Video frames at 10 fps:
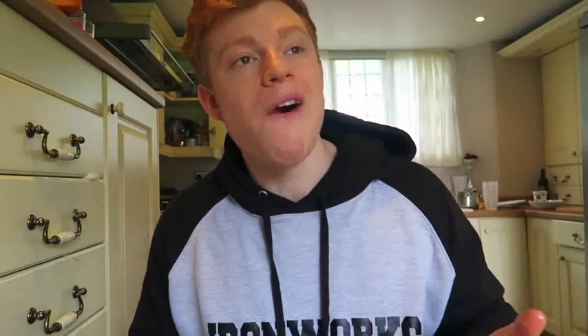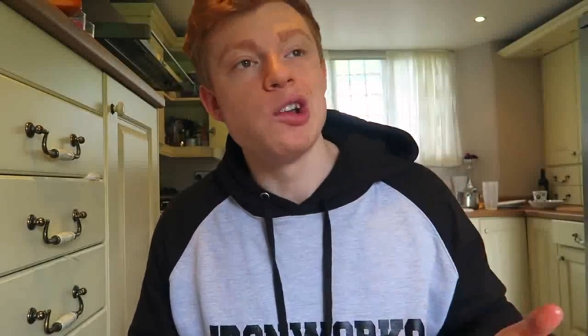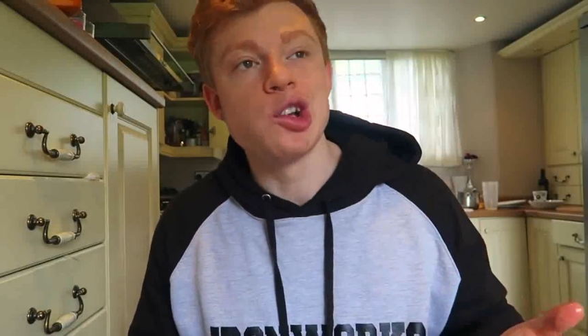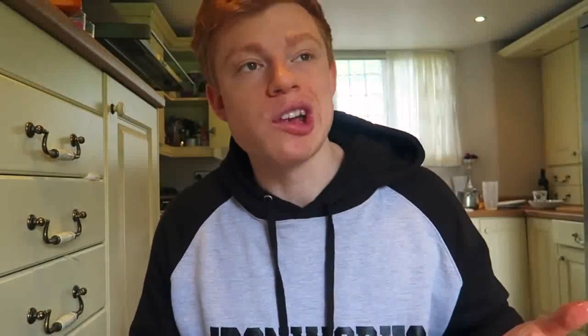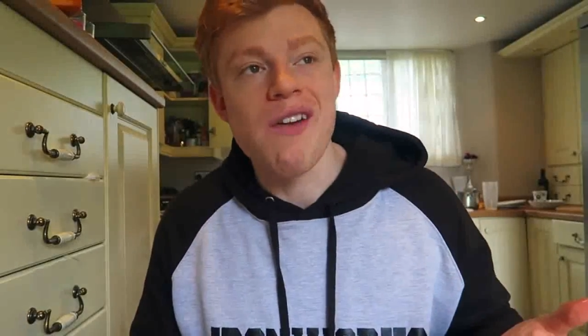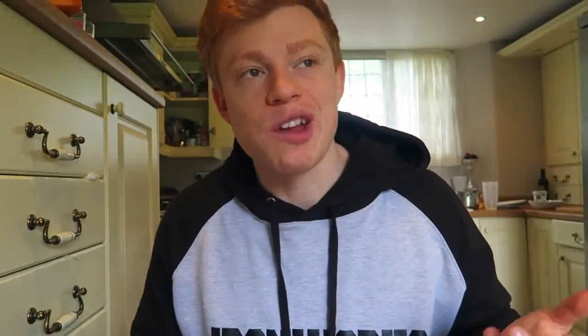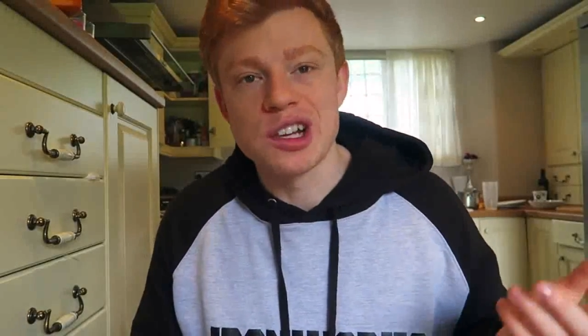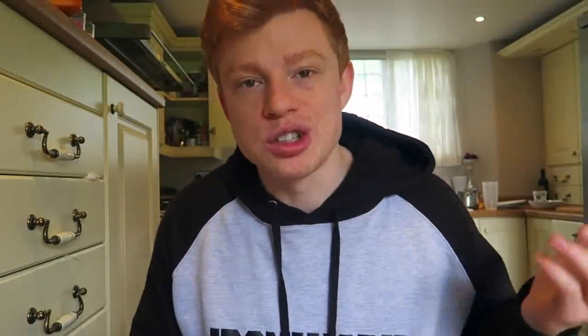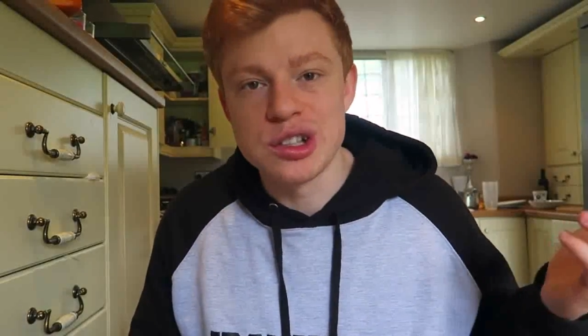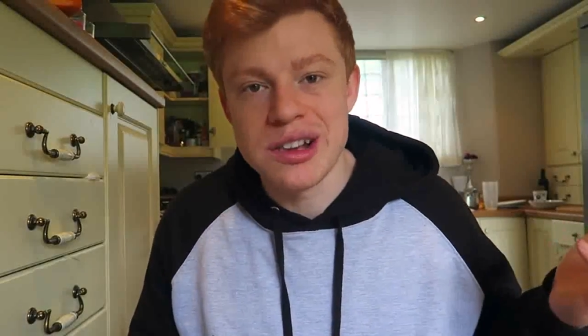you can have like
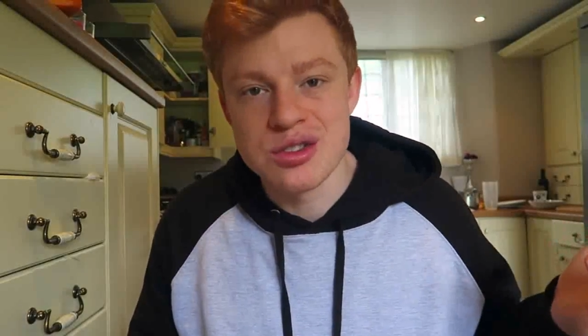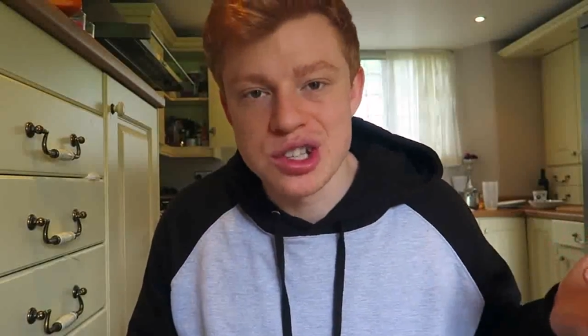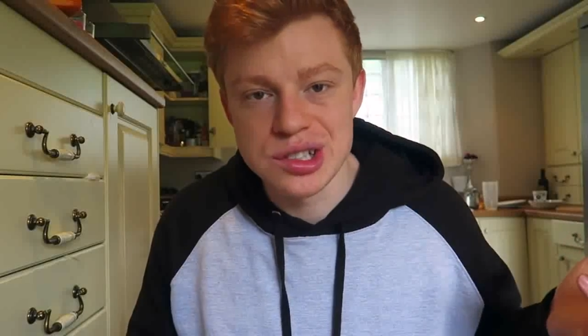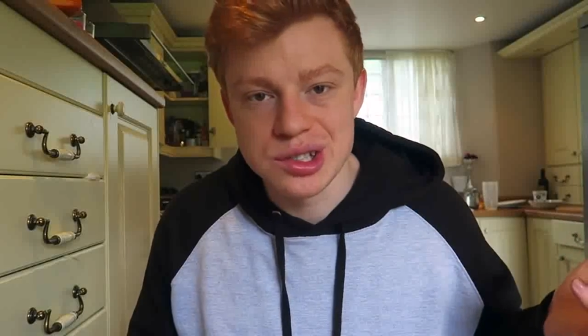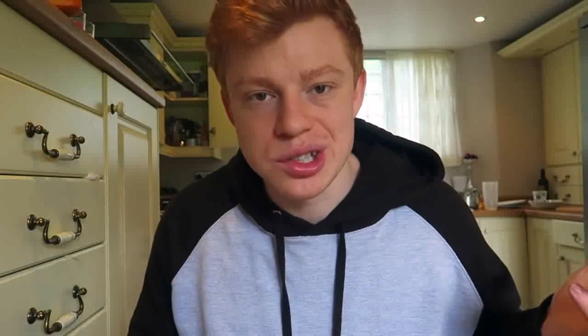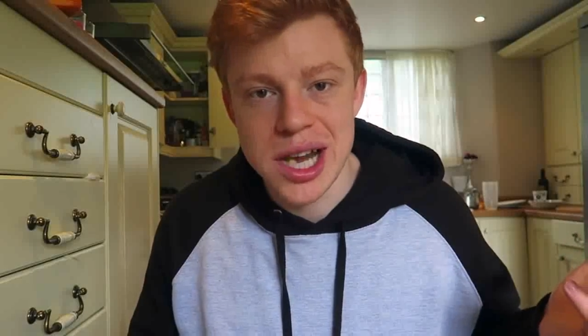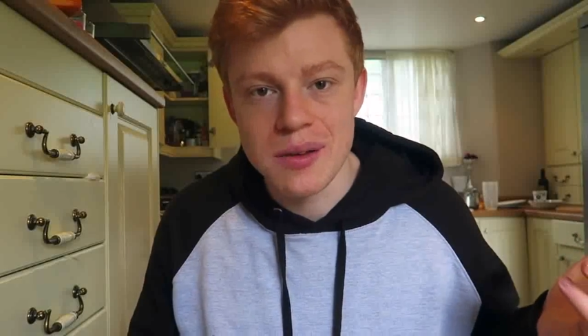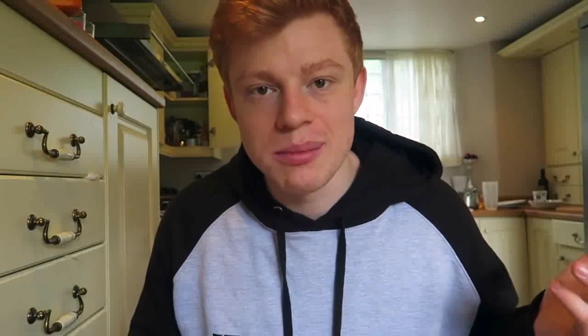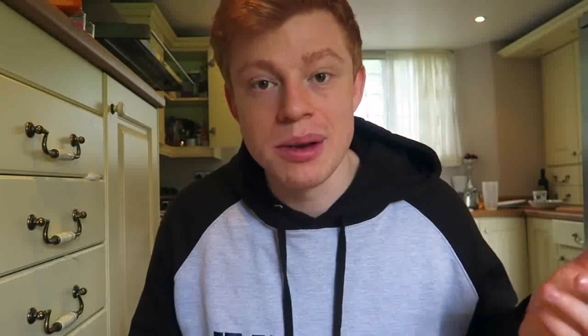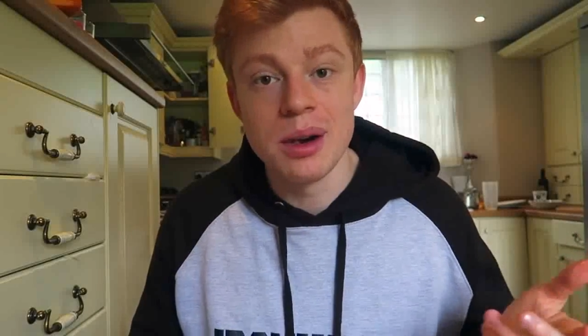a 2,600
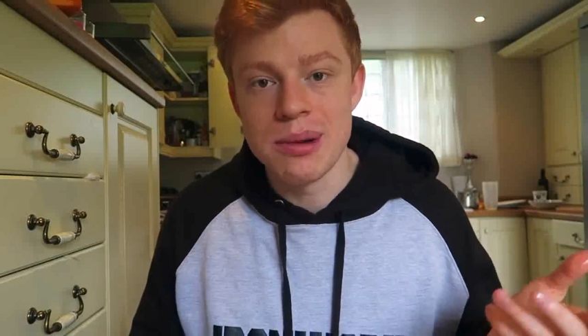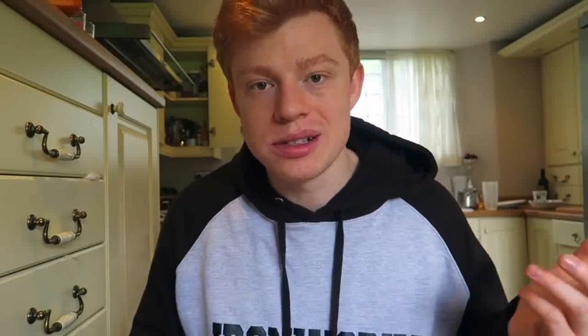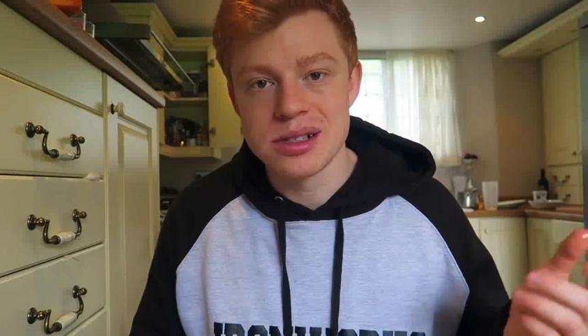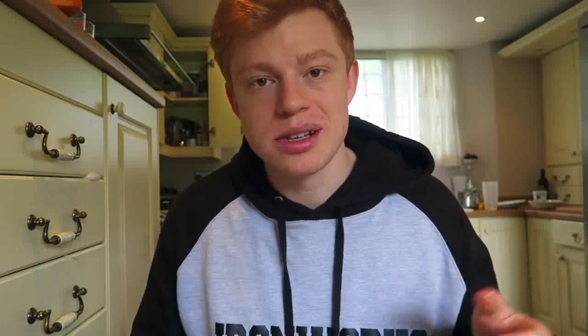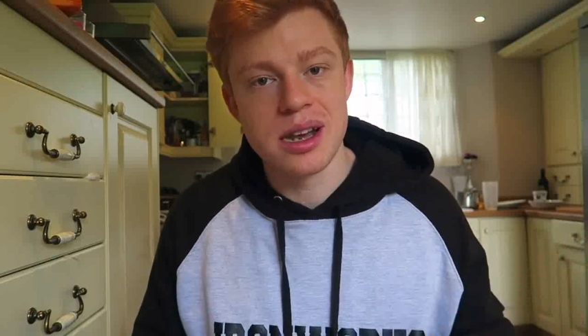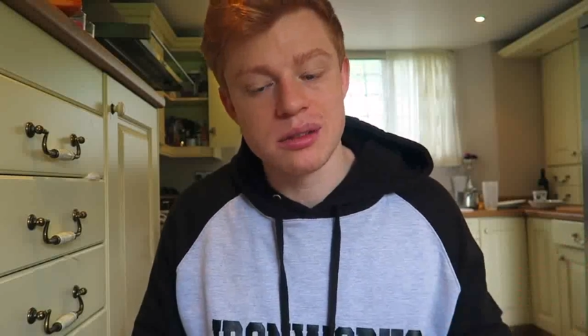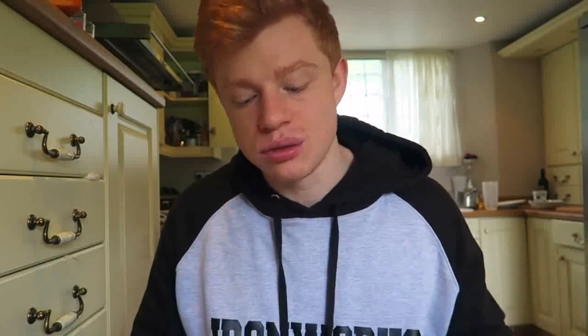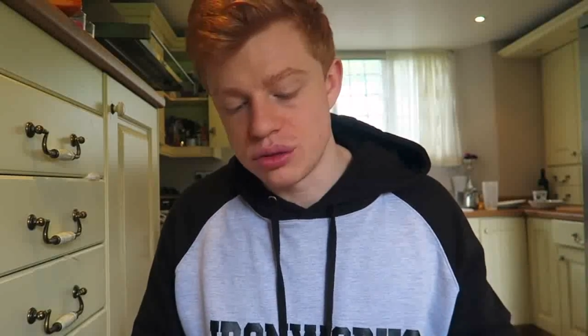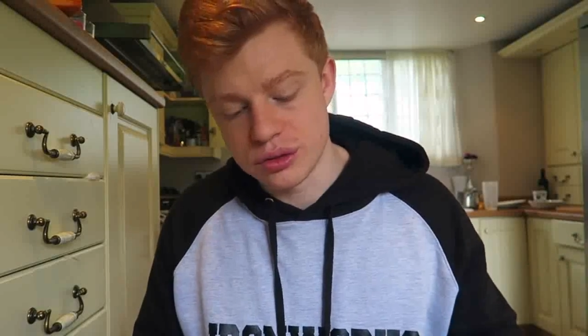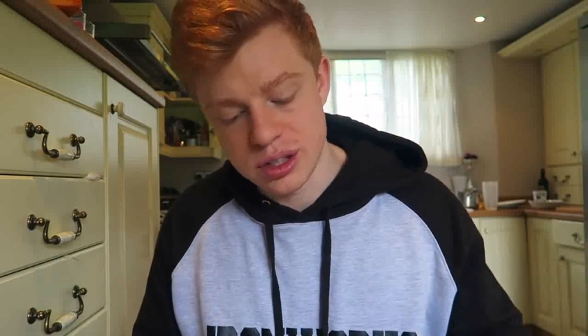calorie meal. Imagine that.
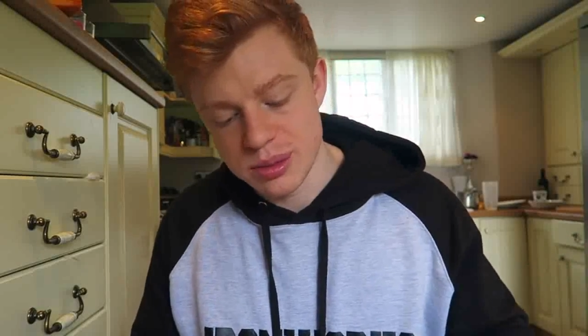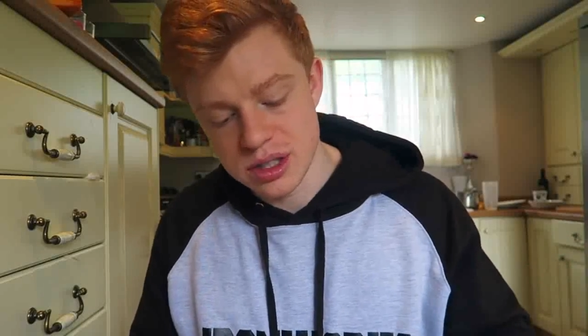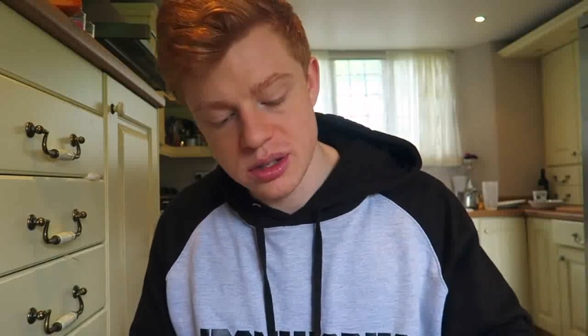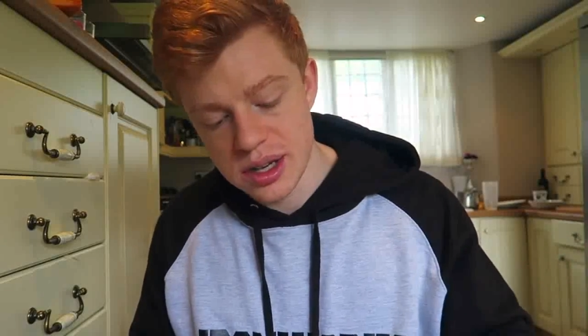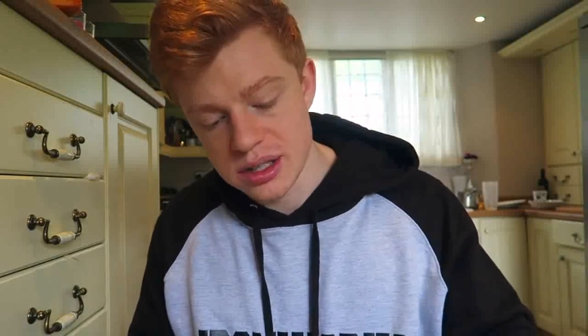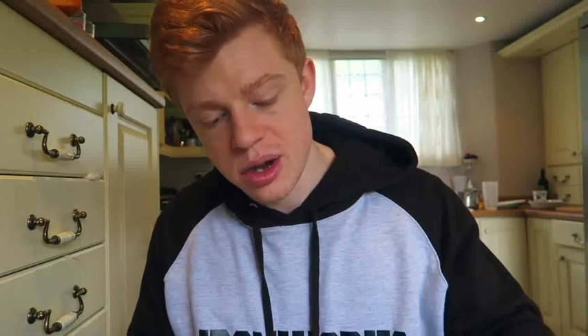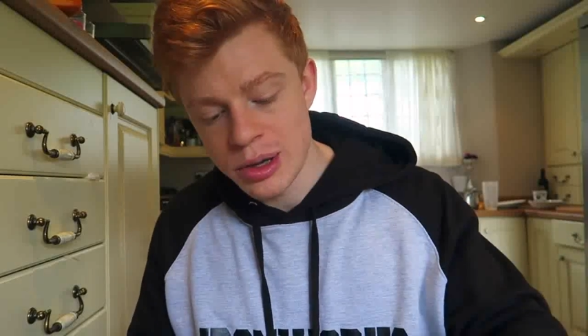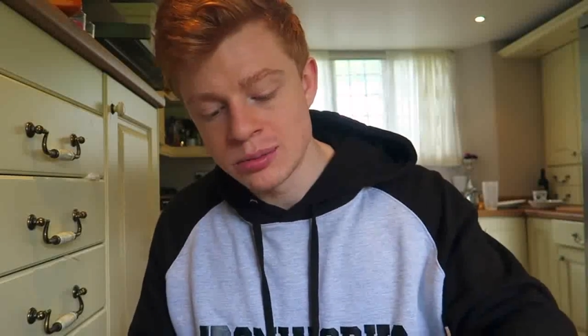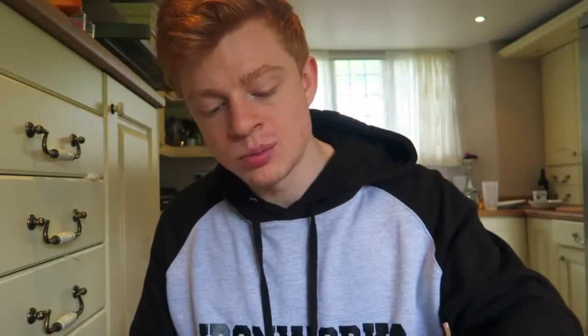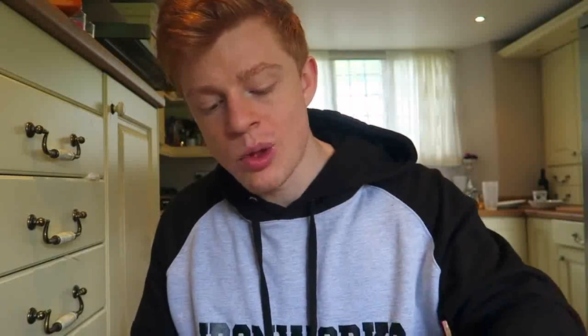Oof, that'd be so nice.
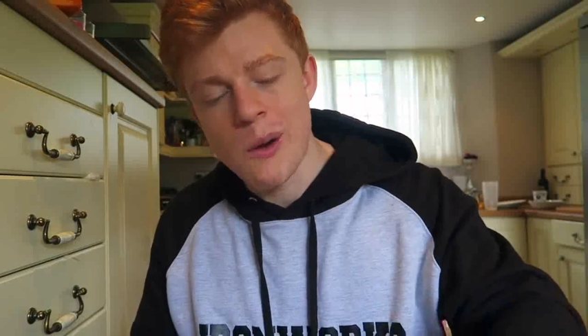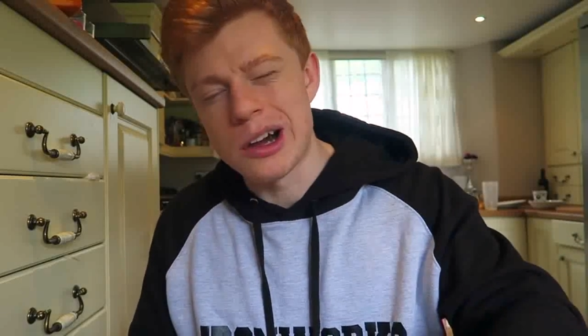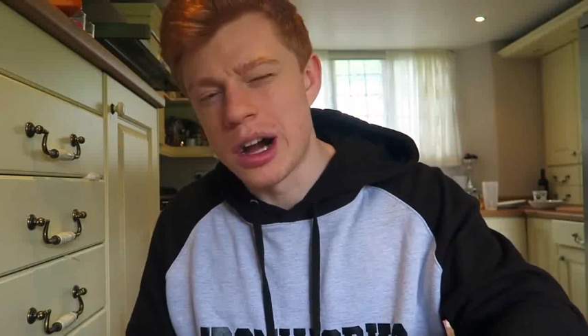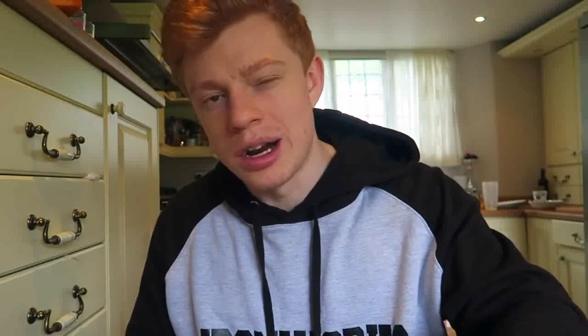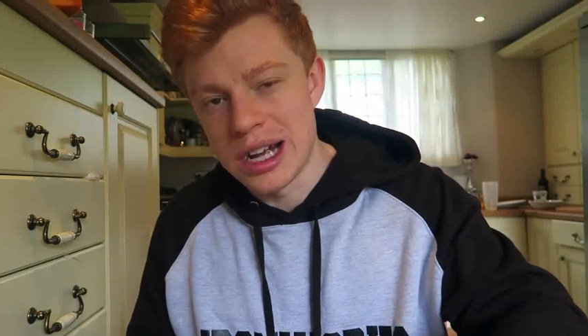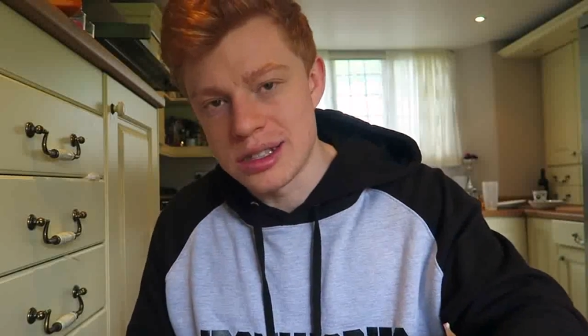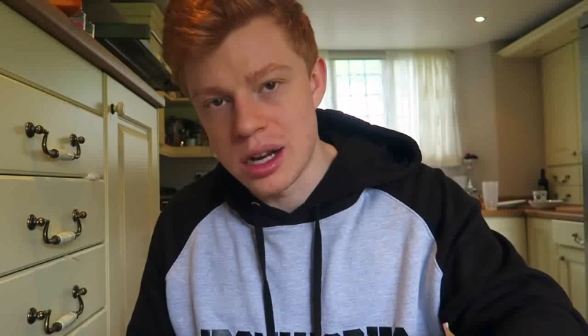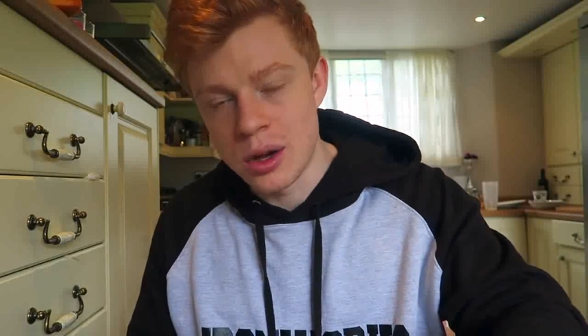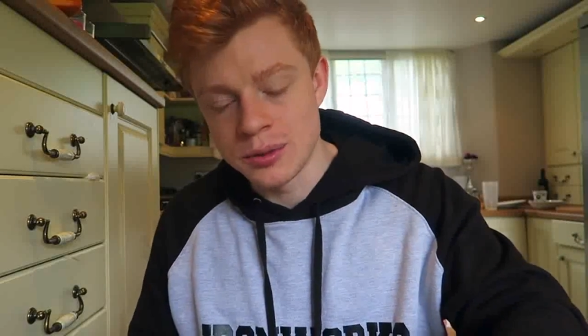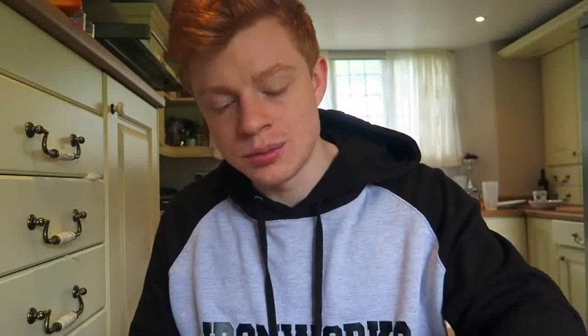But I can't last that
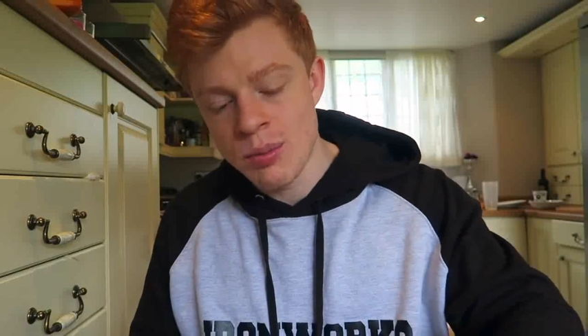long.